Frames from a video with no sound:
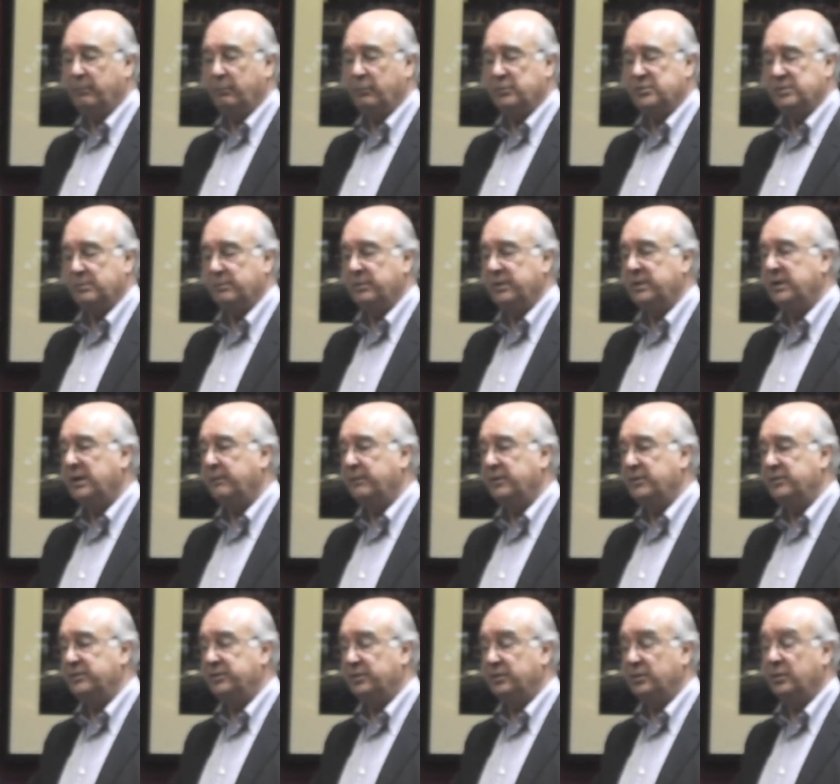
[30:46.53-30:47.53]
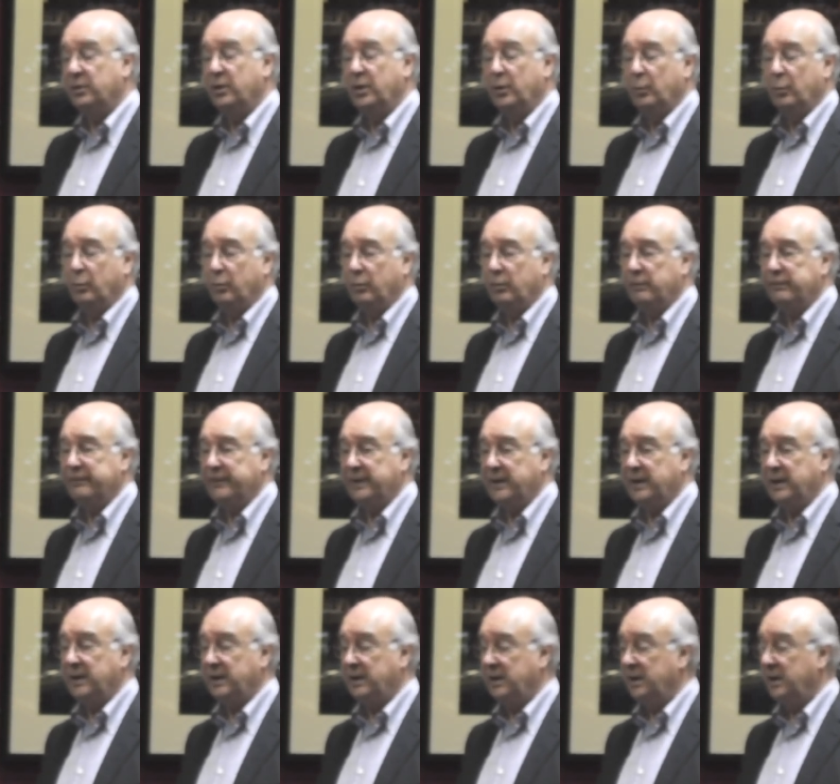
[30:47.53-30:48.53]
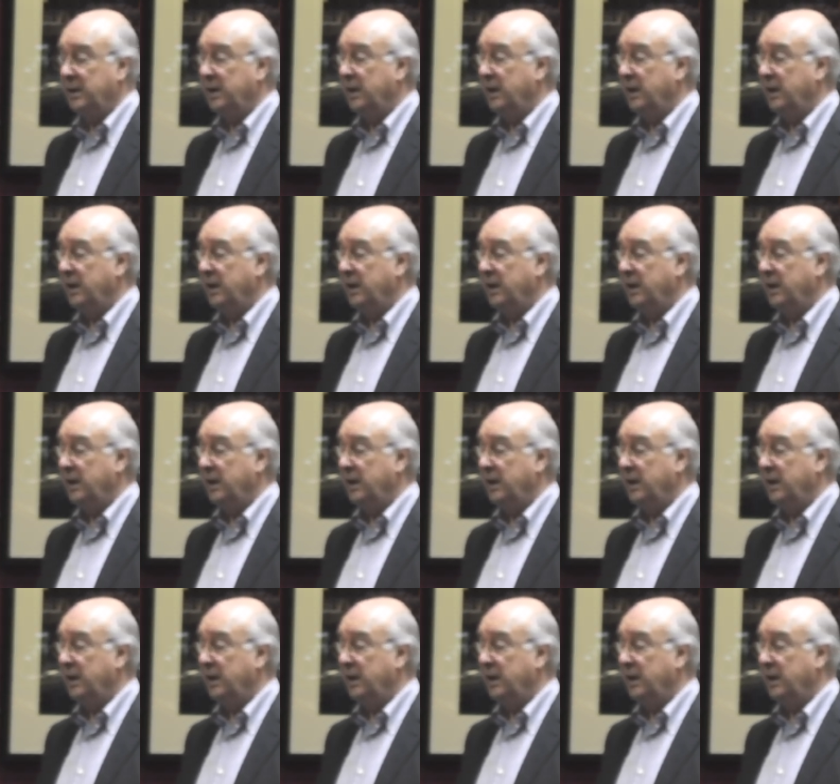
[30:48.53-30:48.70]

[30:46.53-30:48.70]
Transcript: which are beaten up into warfare.